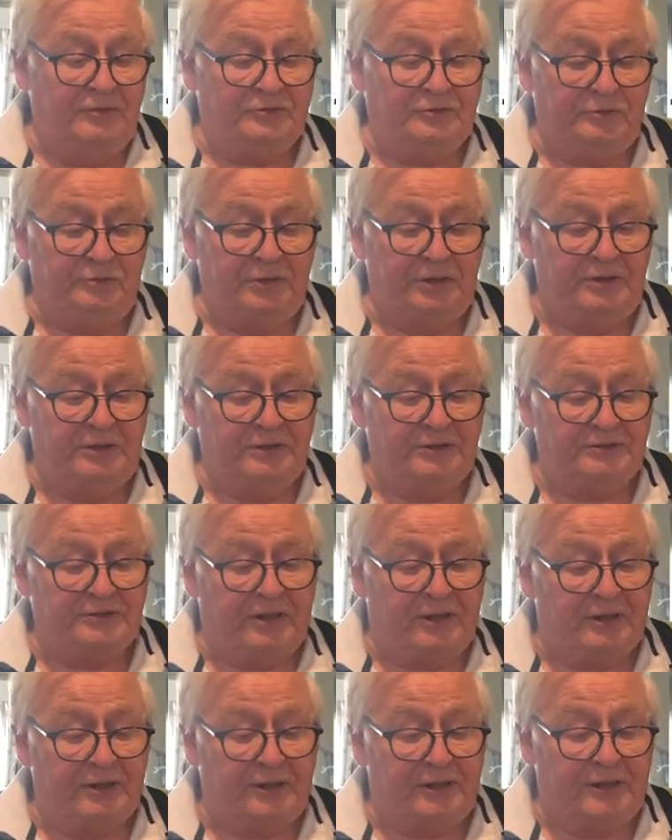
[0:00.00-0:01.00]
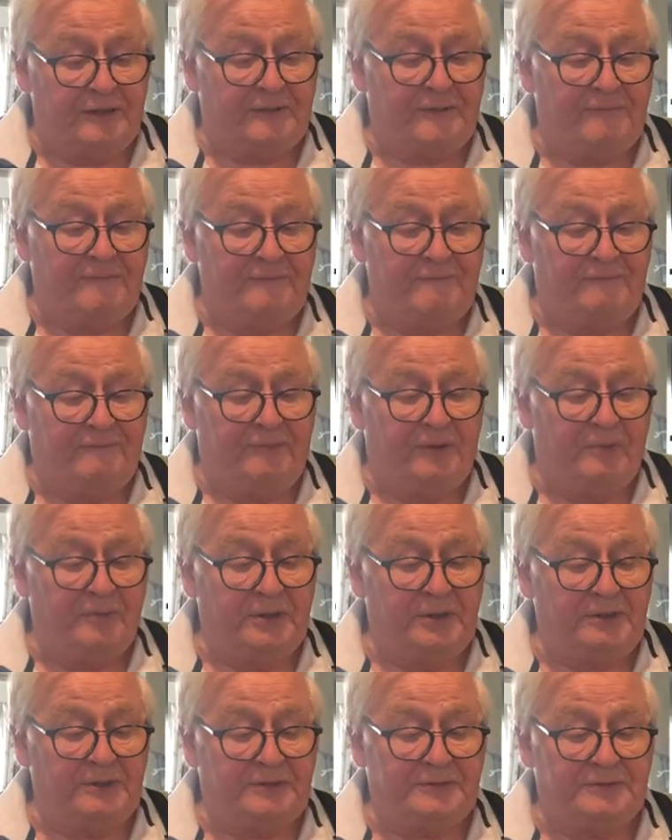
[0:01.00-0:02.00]
readings I get from
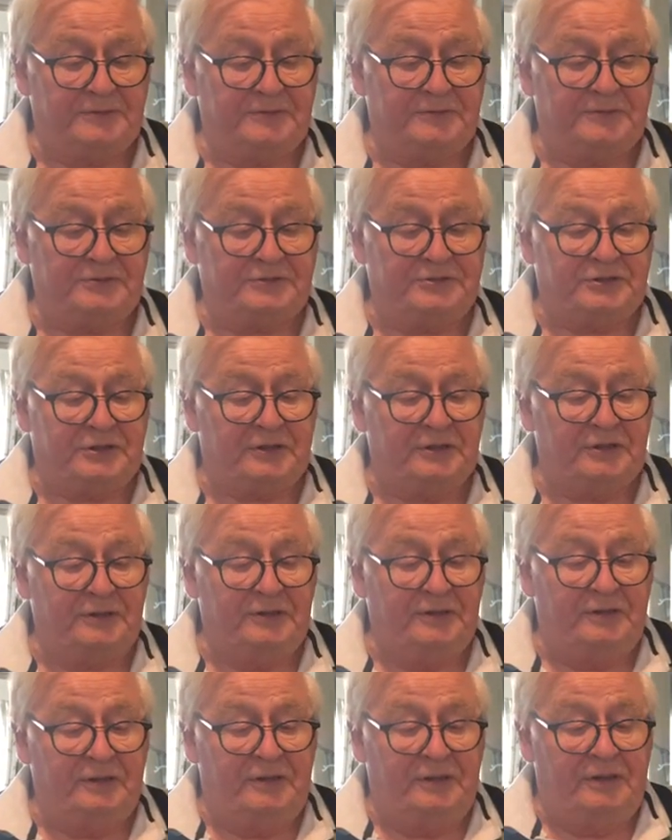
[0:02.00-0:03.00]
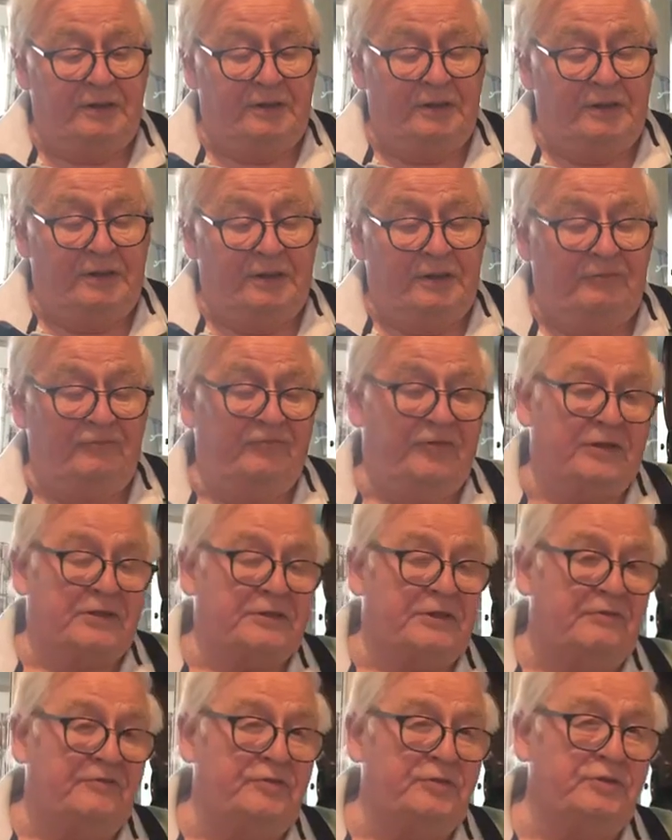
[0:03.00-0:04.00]
it that, in fact,
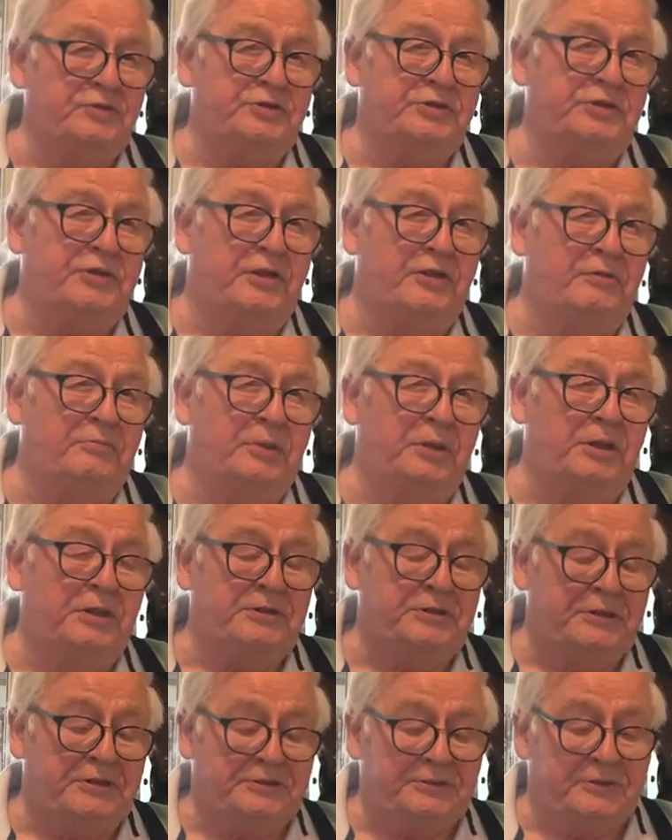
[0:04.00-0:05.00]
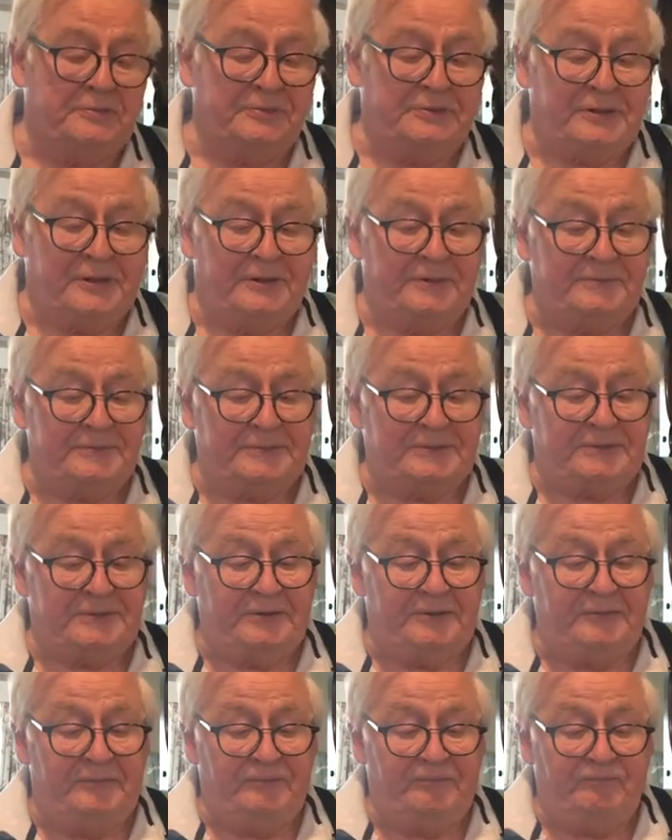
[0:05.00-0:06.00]
I've used it on the bulletin sometimes.
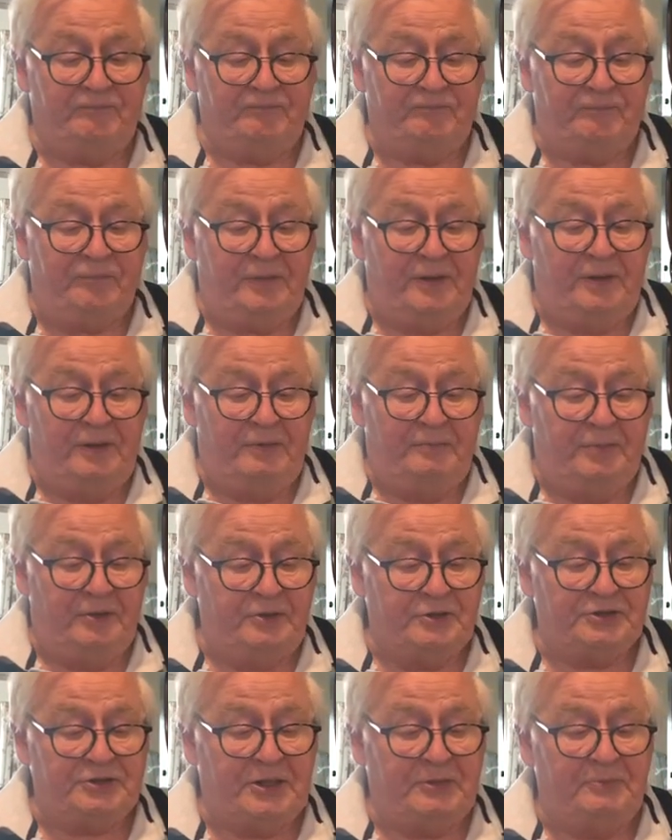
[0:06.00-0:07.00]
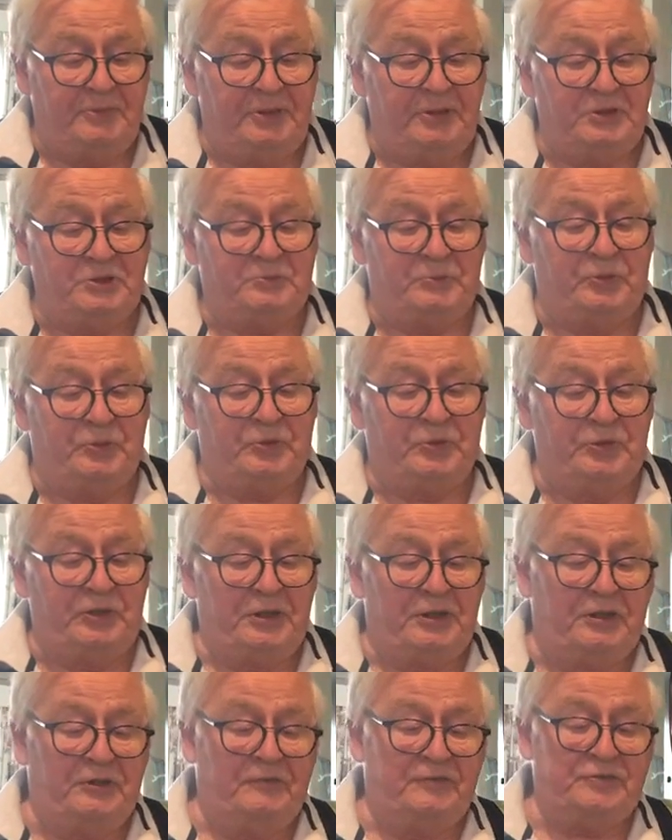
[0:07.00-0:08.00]
But they sent me this book and
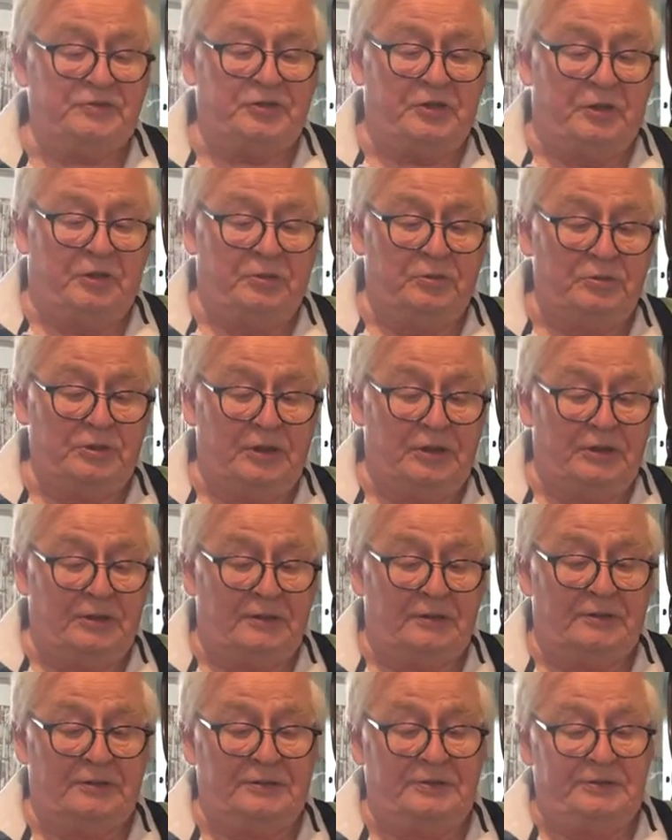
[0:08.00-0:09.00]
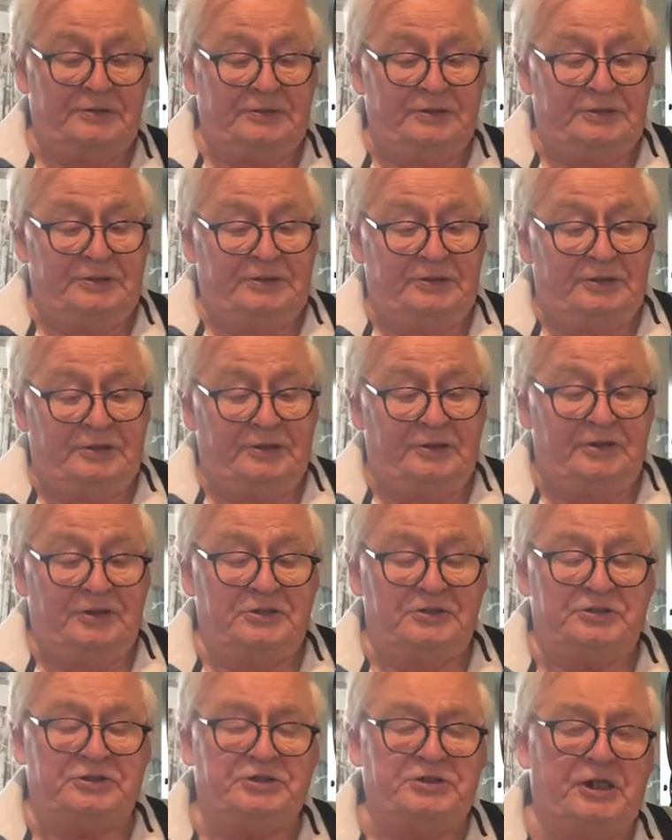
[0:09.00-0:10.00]
it covers the whole year. And
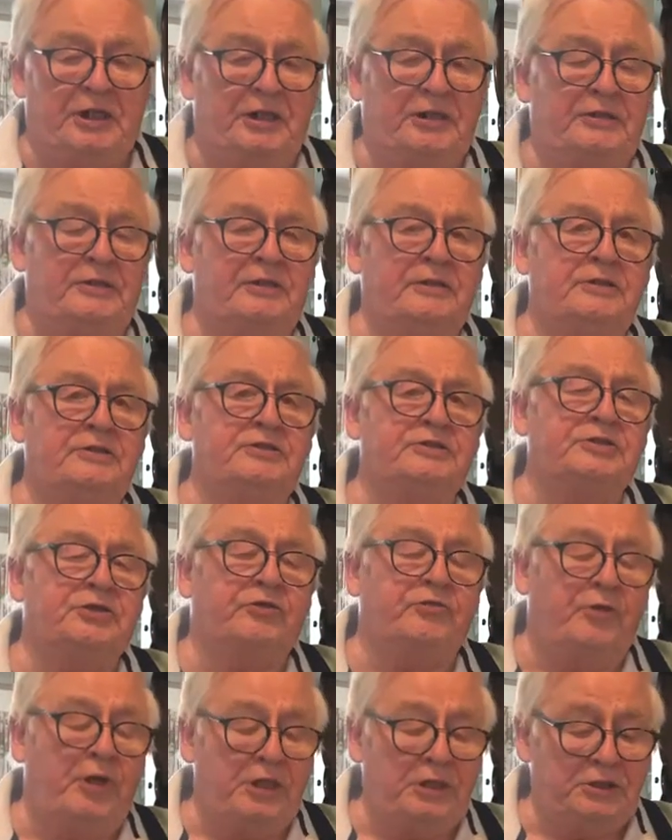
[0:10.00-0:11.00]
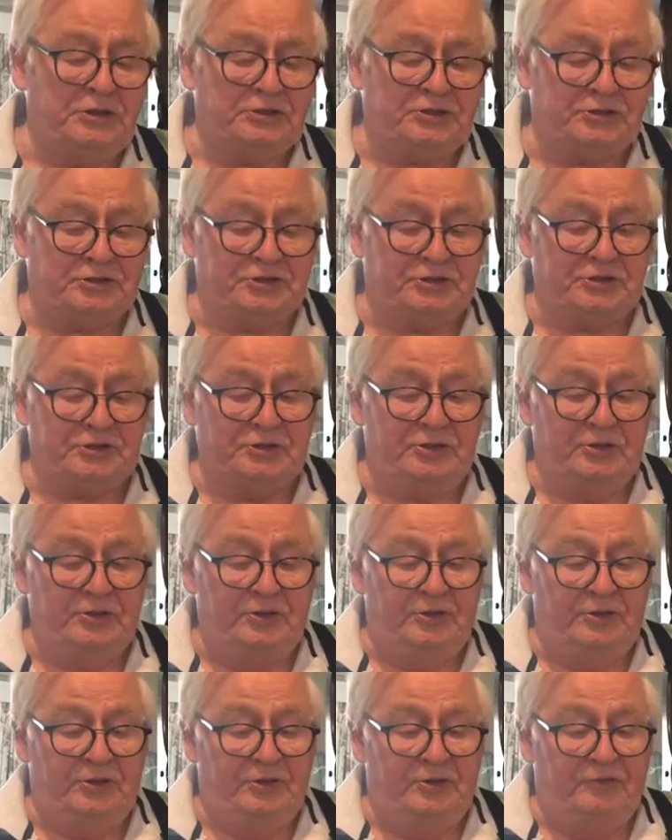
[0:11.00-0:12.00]
its title is Grace
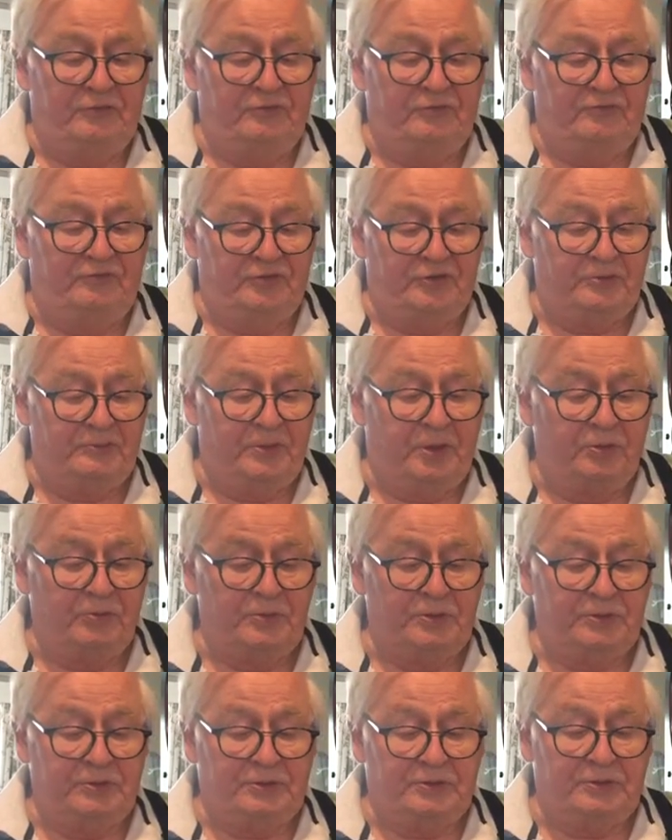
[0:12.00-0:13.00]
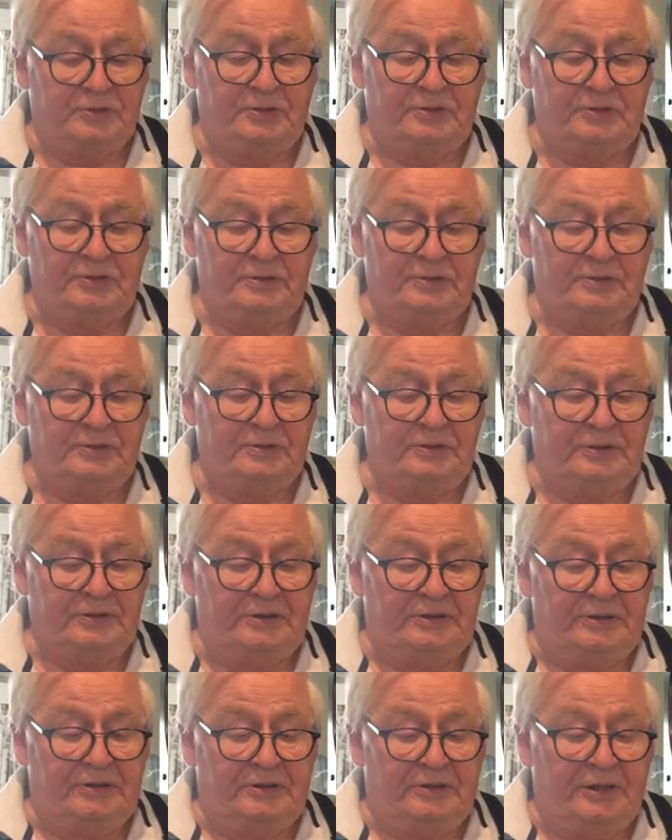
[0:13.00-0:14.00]
for the Moment.
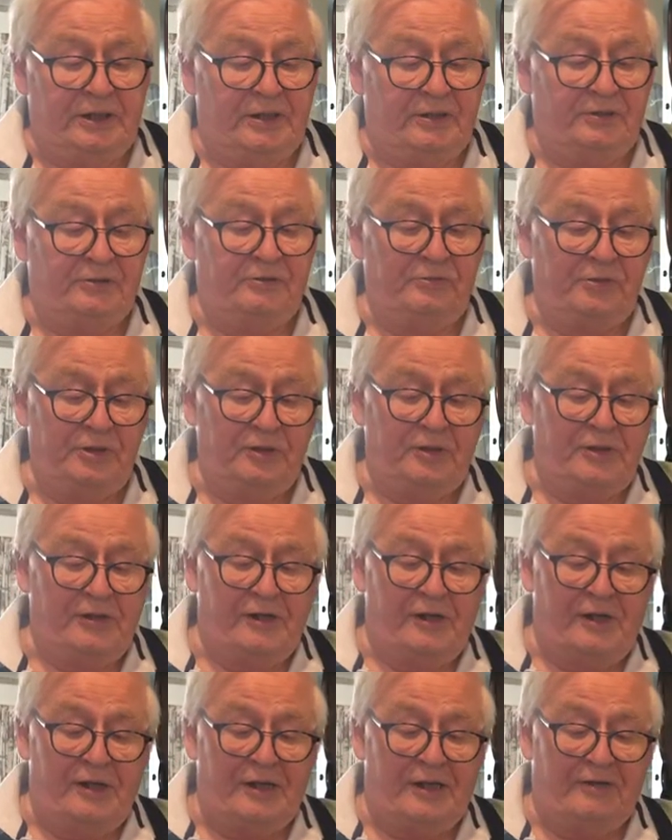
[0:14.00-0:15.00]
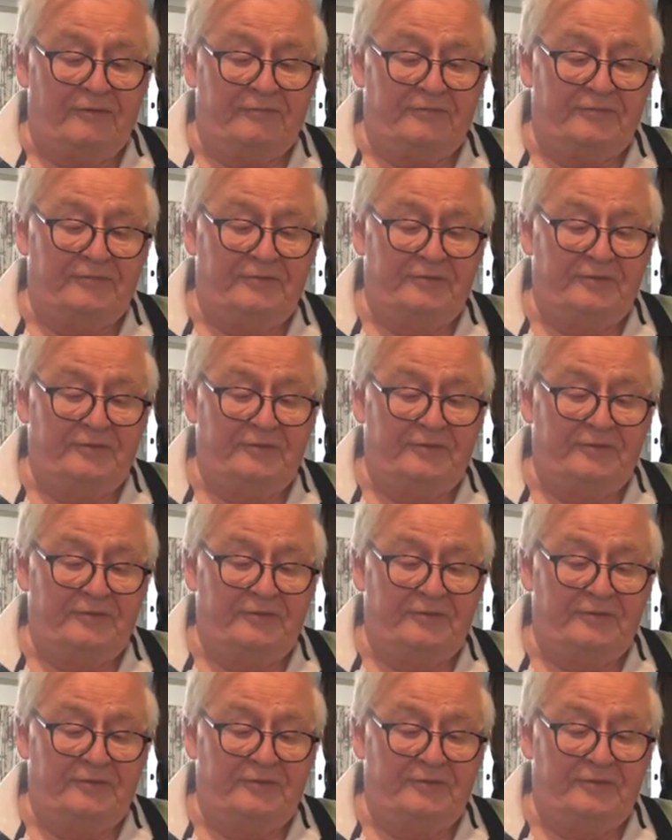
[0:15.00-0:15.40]
Now, the reading I have,